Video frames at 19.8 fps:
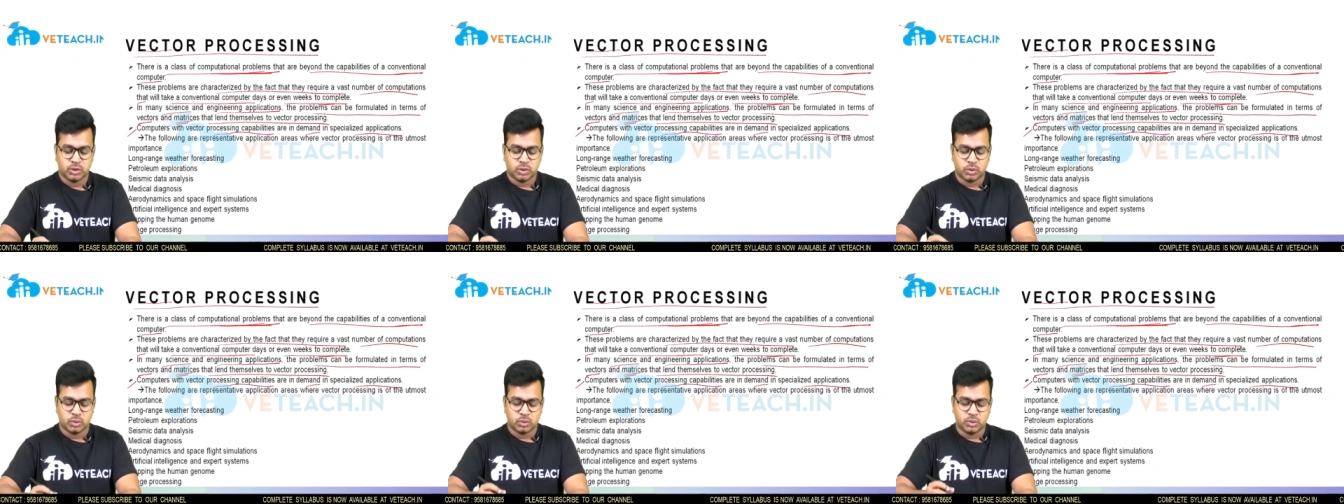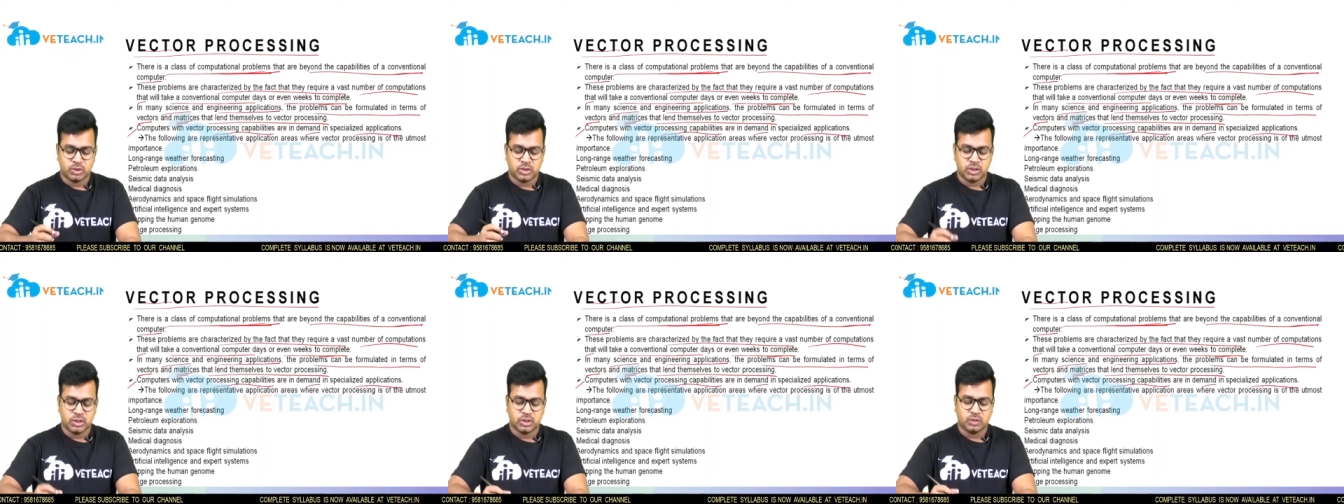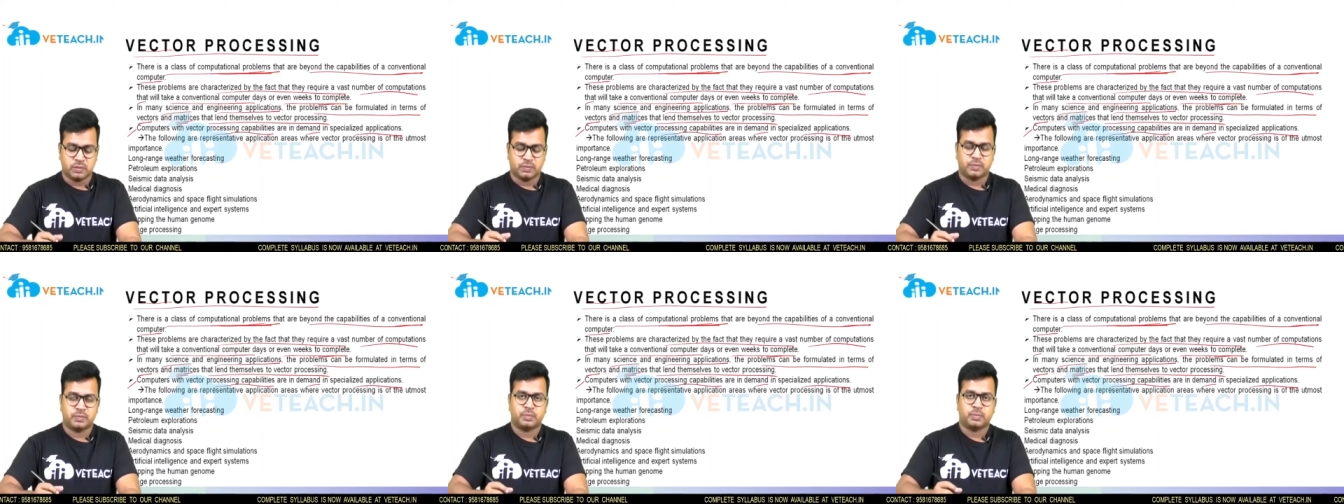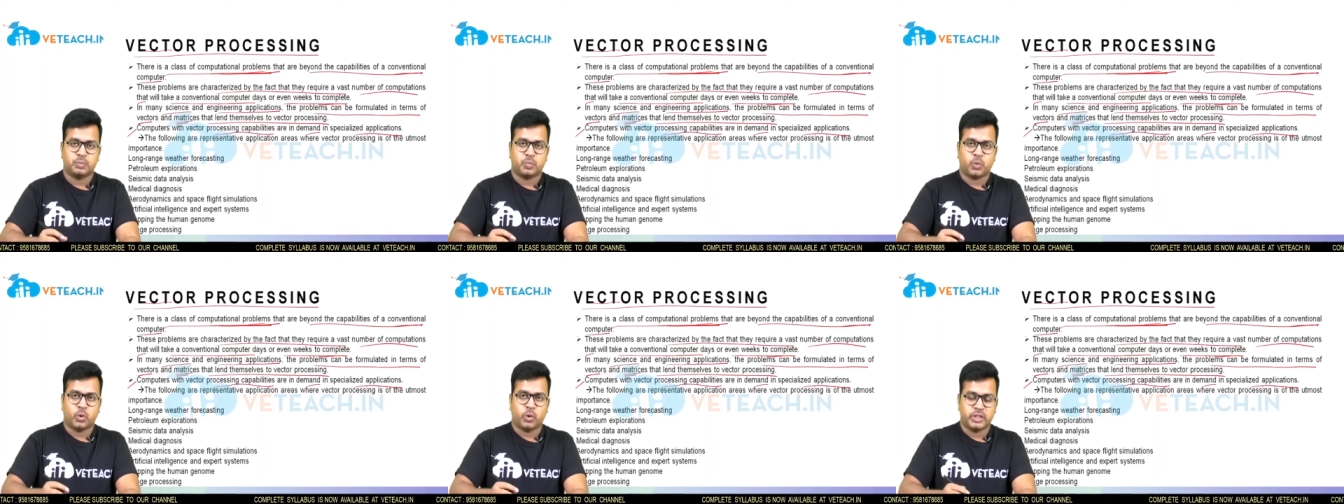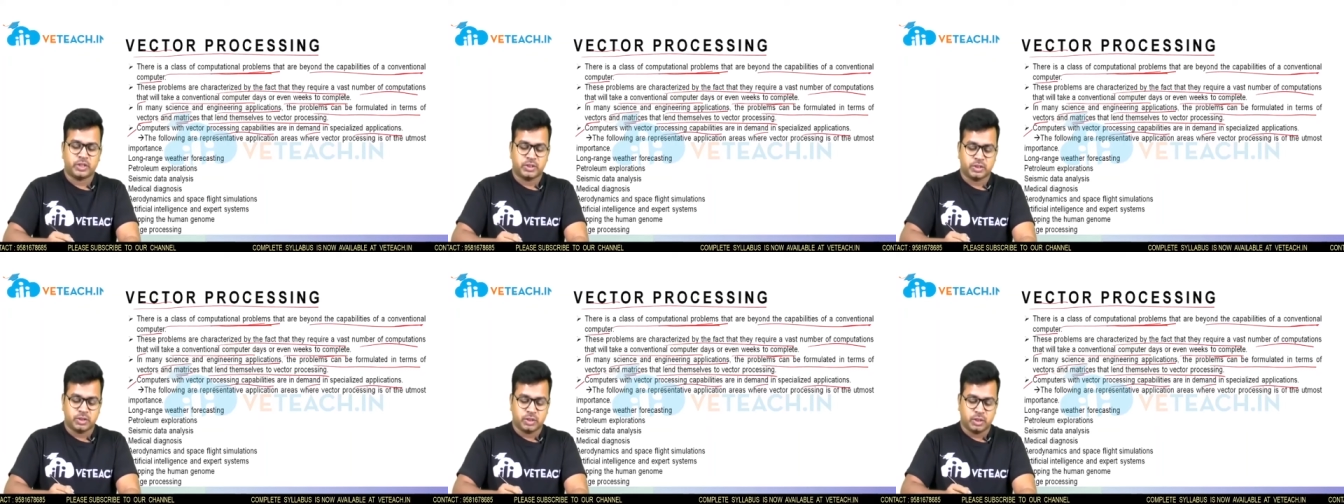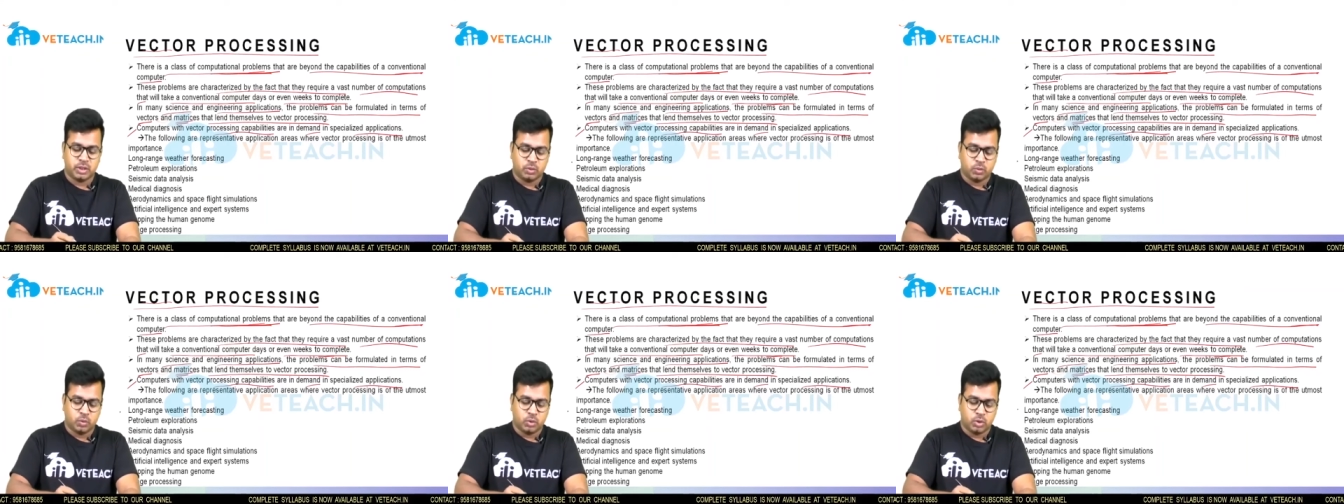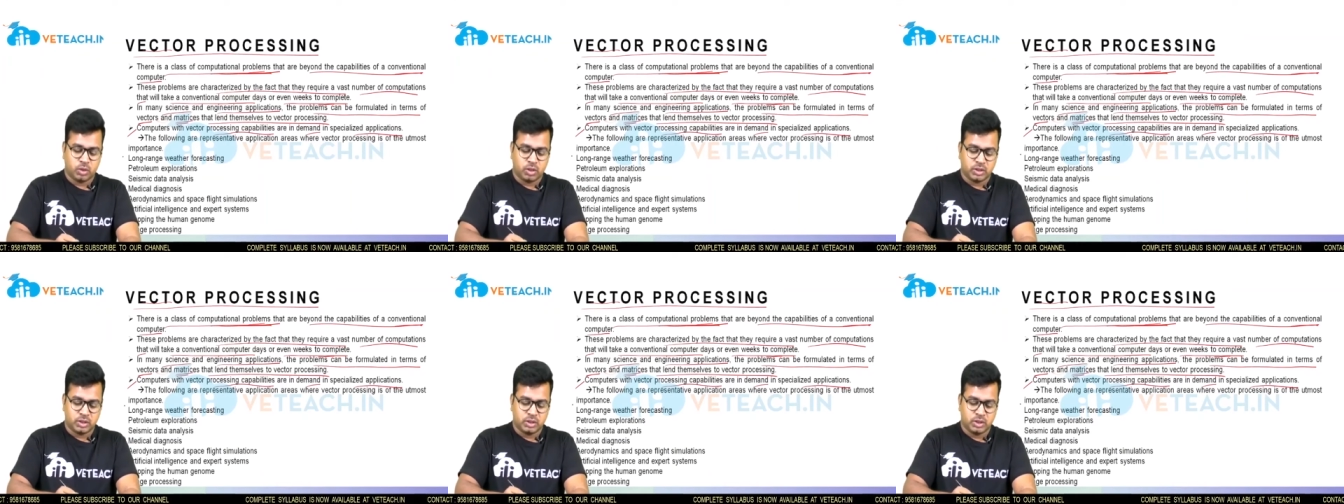So see the points here.
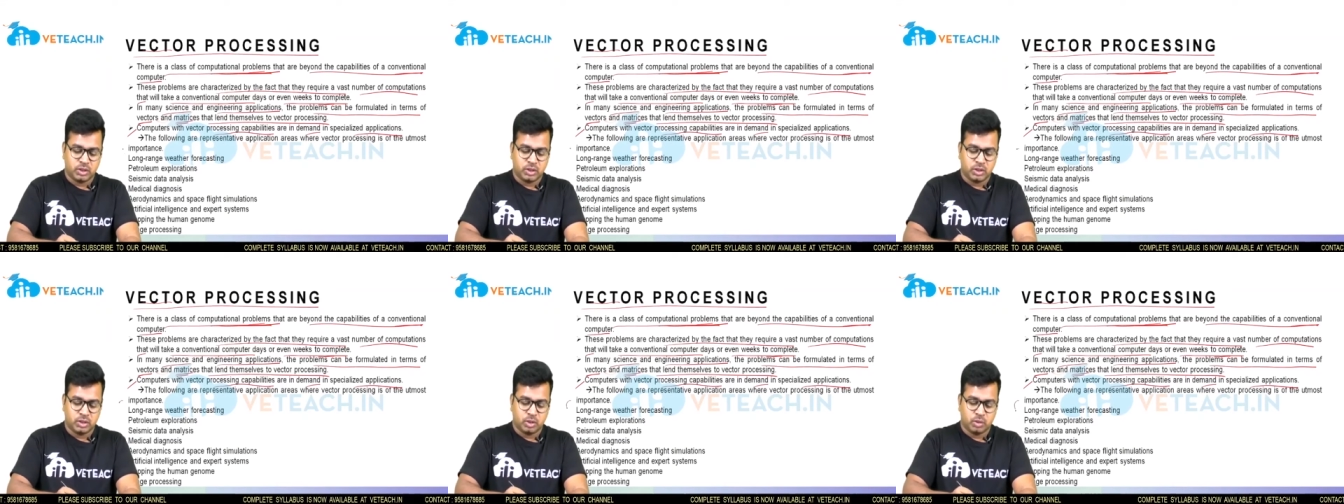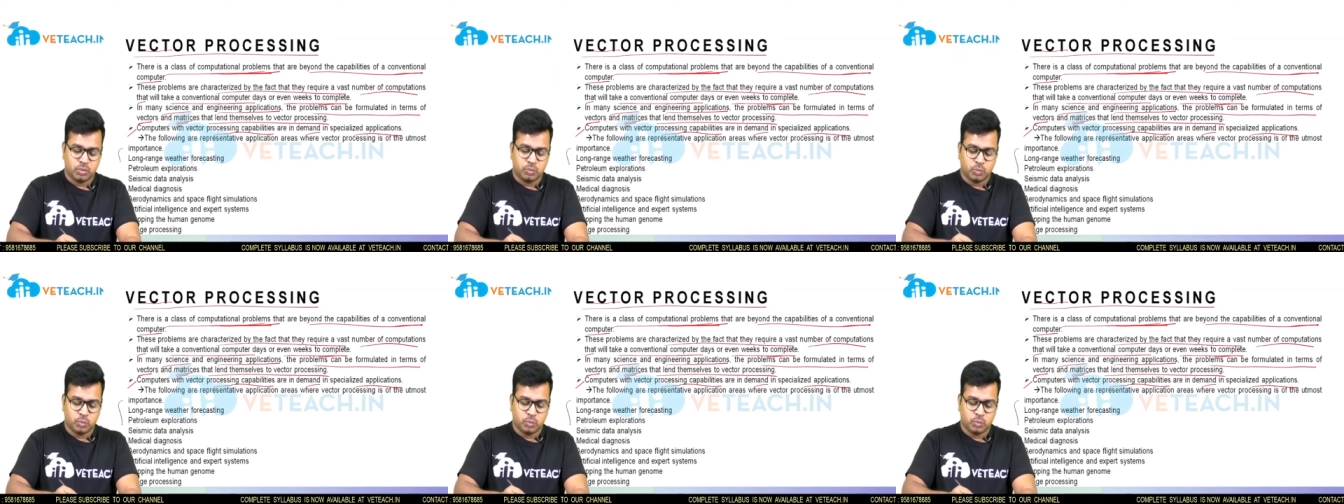What are the